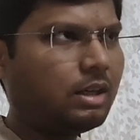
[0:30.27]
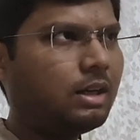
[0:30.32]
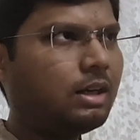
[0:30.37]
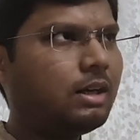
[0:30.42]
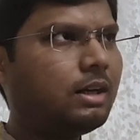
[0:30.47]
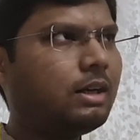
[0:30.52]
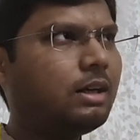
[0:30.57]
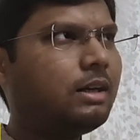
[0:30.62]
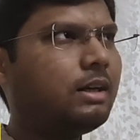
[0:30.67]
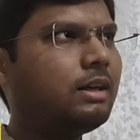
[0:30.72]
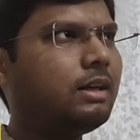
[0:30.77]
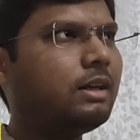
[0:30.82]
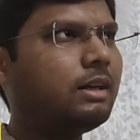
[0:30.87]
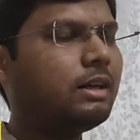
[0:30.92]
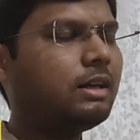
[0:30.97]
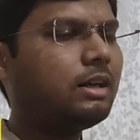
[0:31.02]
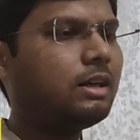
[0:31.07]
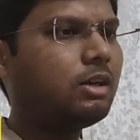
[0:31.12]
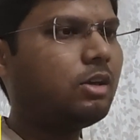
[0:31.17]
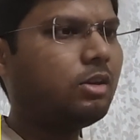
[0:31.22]
Uh,
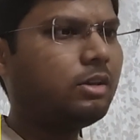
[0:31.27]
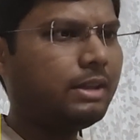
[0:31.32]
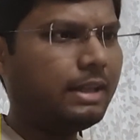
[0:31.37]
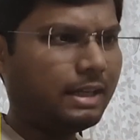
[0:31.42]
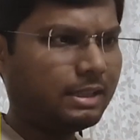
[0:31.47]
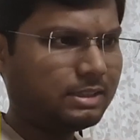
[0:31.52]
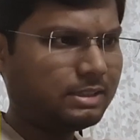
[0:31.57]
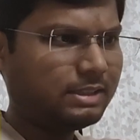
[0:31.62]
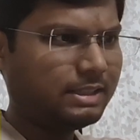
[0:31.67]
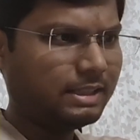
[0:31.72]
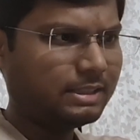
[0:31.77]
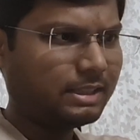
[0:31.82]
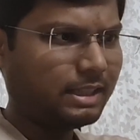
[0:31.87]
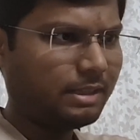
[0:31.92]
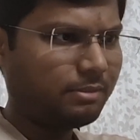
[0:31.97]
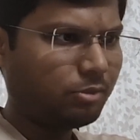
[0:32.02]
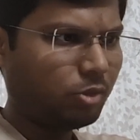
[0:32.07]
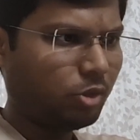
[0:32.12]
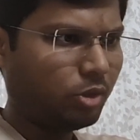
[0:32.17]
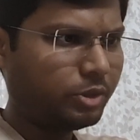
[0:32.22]
on Next.js, I
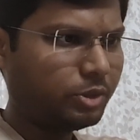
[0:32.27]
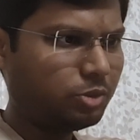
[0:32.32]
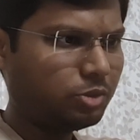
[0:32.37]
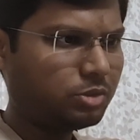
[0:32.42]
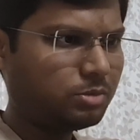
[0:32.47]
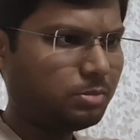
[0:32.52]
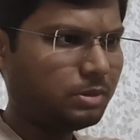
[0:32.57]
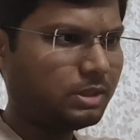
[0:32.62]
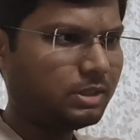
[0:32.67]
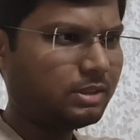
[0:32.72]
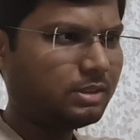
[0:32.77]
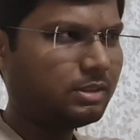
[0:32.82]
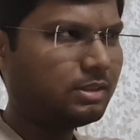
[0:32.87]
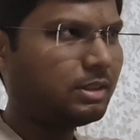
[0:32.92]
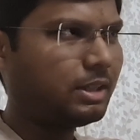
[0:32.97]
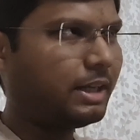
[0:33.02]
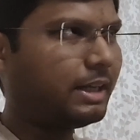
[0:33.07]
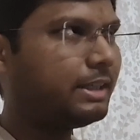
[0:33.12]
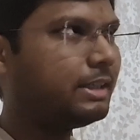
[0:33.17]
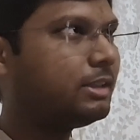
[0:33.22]
have not used, but
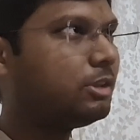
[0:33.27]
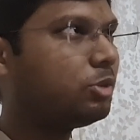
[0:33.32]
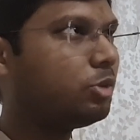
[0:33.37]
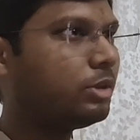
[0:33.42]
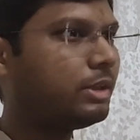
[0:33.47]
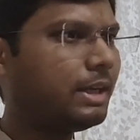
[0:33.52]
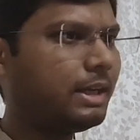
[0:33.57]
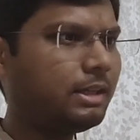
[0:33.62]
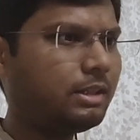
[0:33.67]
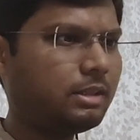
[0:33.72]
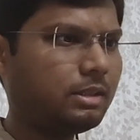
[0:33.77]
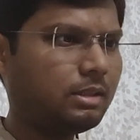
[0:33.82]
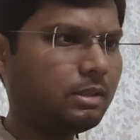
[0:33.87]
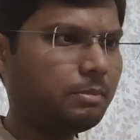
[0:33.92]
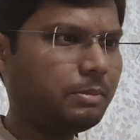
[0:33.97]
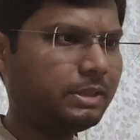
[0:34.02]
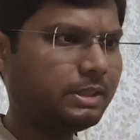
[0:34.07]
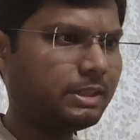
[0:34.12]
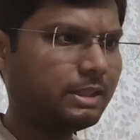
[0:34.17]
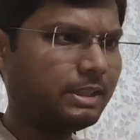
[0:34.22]
I know that
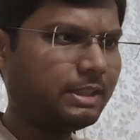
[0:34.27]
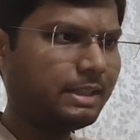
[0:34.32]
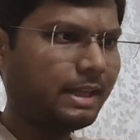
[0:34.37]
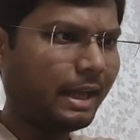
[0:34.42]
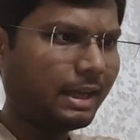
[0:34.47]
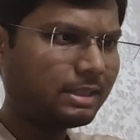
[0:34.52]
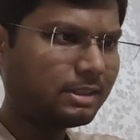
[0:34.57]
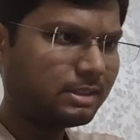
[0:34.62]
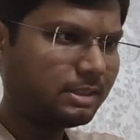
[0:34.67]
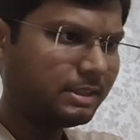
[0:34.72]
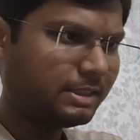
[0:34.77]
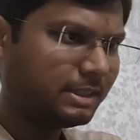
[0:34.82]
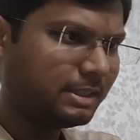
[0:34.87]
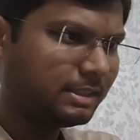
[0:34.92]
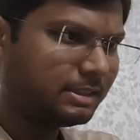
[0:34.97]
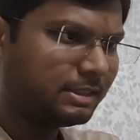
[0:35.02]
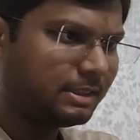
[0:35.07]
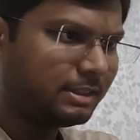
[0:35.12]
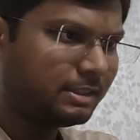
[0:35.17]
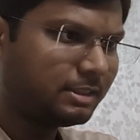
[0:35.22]
basically
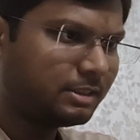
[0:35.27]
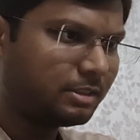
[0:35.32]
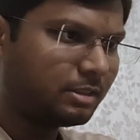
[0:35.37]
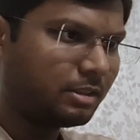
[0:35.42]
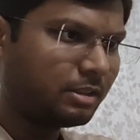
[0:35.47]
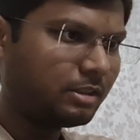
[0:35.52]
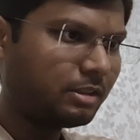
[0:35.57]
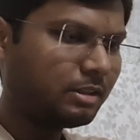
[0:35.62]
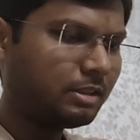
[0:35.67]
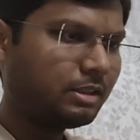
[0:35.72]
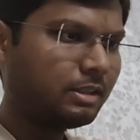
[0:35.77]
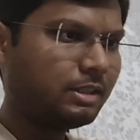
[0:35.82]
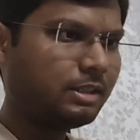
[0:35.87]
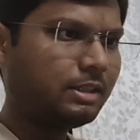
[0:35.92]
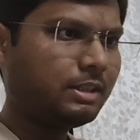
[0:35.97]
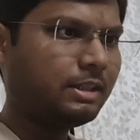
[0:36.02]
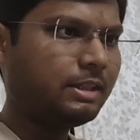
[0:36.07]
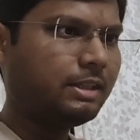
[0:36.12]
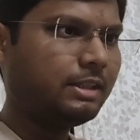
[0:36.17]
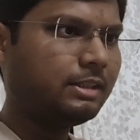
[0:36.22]
Next.js
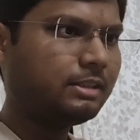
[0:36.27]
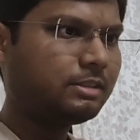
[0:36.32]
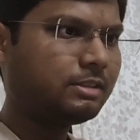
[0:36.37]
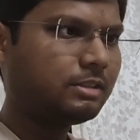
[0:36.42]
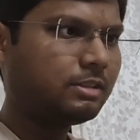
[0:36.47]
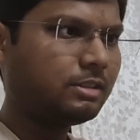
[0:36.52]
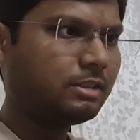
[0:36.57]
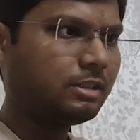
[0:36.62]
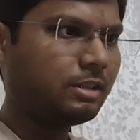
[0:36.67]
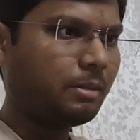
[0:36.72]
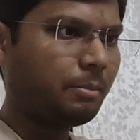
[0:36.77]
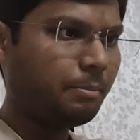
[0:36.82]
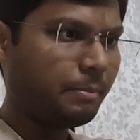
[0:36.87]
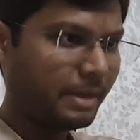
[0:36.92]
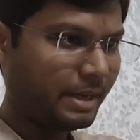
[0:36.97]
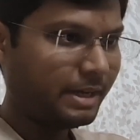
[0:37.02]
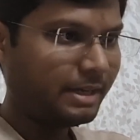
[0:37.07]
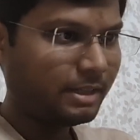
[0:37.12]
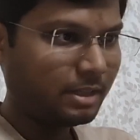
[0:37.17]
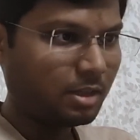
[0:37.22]
is
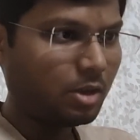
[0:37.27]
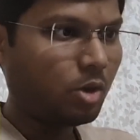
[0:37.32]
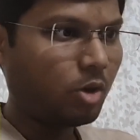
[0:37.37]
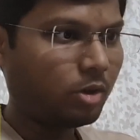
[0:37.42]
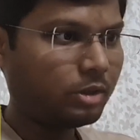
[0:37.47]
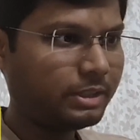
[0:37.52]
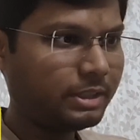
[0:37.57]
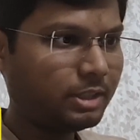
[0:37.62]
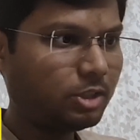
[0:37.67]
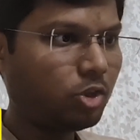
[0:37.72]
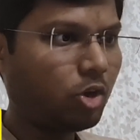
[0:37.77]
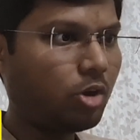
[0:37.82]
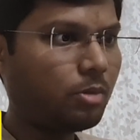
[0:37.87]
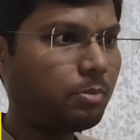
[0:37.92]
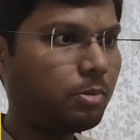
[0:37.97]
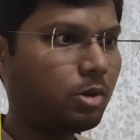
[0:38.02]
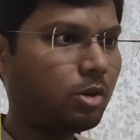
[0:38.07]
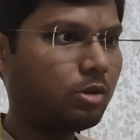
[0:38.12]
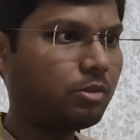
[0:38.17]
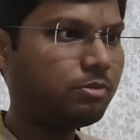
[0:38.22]
made on the
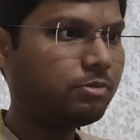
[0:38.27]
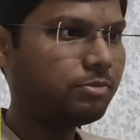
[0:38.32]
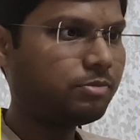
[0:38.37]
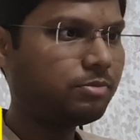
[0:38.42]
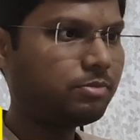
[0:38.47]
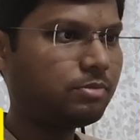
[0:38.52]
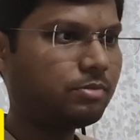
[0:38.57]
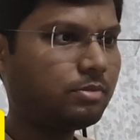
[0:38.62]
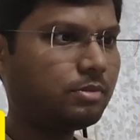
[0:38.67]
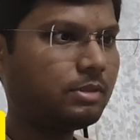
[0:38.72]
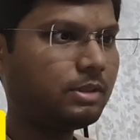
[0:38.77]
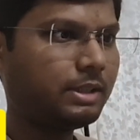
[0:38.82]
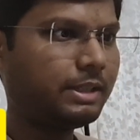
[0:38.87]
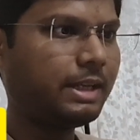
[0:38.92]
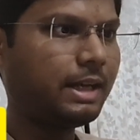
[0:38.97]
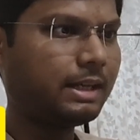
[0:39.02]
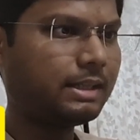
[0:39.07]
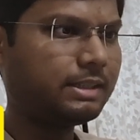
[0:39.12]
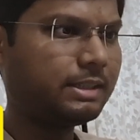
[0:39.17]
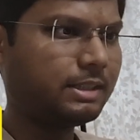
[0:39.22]
top of
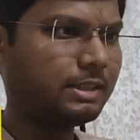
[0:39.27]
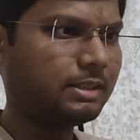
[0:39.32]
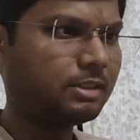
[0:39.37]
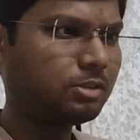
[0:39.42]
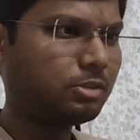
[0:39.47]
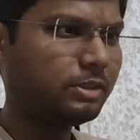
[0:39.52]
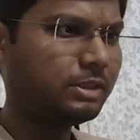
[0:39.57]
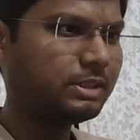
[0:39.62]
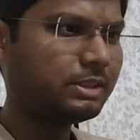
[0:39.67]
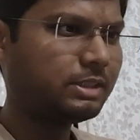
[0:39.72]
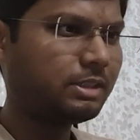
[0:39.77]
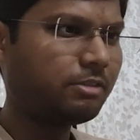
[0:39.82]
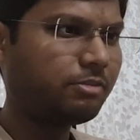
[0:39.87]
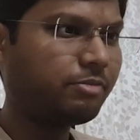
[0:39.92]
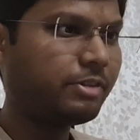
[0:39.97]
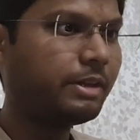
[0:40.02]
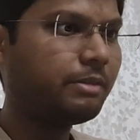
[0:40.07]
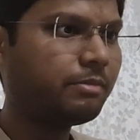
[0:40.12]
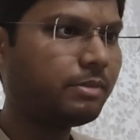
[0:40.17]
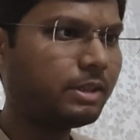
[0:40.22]
React.js. So it is the
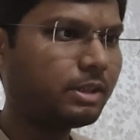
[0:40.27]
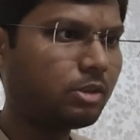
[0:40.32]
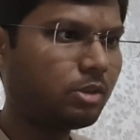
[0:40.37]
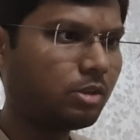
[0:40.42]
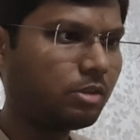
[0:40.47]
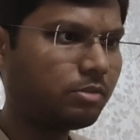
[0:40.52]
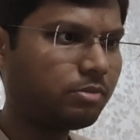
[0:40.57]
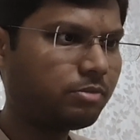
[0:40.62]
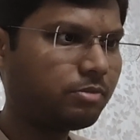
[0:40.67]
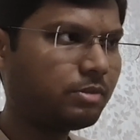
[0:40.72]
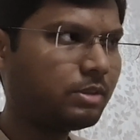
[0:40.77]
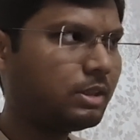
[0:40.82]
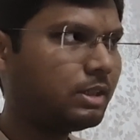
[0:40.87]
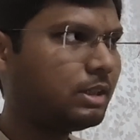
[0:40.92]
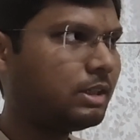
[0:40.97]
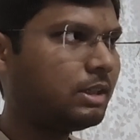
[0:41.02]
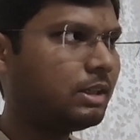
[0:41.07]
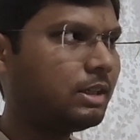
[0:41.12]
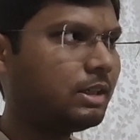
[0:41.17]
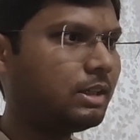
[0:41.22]
framework of
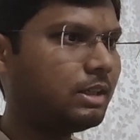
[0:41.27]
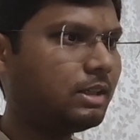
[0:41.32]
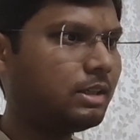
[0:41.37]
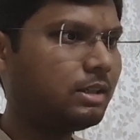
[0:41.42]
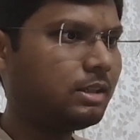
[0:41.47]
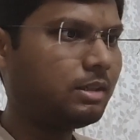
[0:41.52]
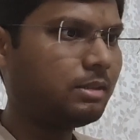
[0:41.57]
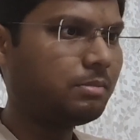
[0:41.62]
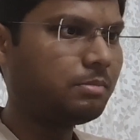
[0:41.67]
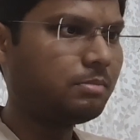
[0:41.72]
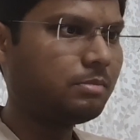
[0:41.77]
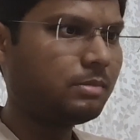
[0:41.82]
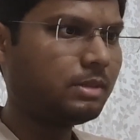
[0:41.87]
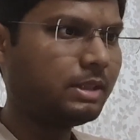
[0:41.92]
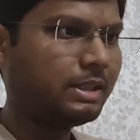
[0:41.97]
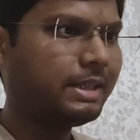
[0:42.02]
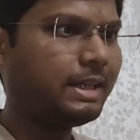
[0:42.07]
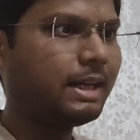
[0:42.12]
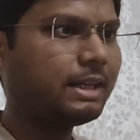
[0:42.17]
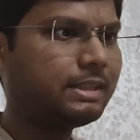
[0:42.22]
uh,
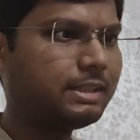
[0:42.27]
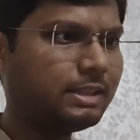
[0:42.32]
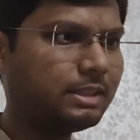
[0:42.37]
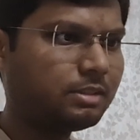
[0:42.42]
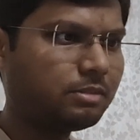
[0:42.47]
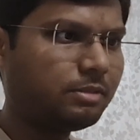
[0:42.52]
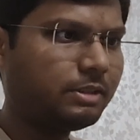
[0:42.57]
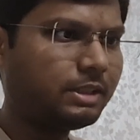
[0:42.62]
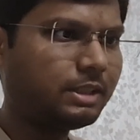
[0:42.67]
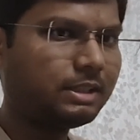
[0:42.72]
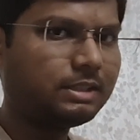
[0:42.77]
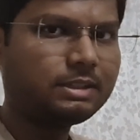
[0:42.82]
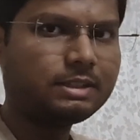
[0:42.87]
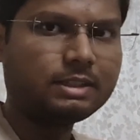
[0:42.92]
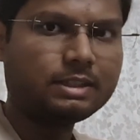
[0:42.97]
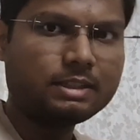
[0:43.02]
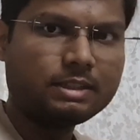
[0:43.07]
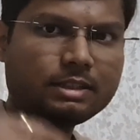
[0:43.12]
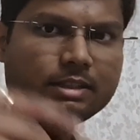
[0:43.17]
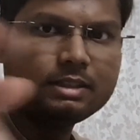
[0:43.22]
React.js, we can
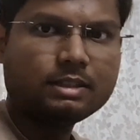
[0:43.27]
say.